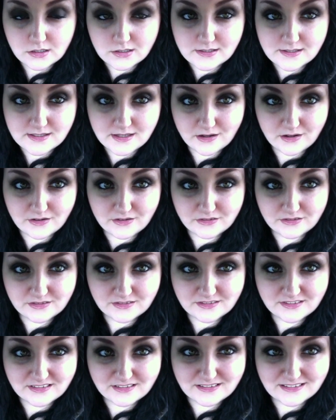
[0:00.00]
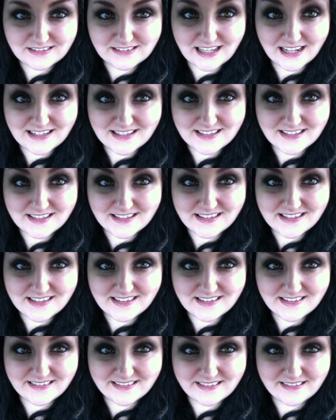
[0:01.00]
so
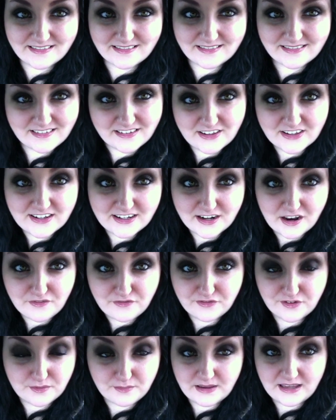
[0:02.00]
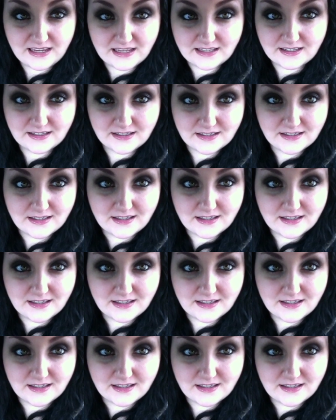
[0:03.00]
that's good enough for me,